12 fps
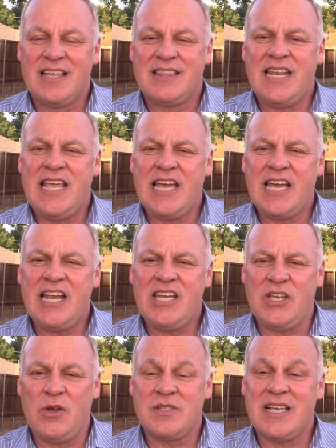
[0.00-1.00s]
that he can
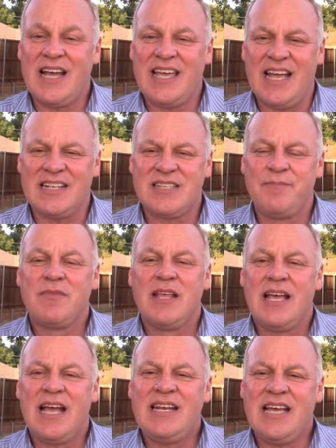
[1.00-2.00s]
use against
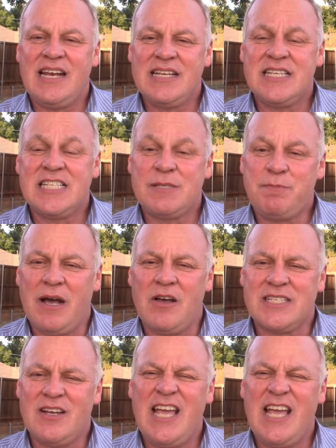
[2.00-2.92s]
an innocent spouse.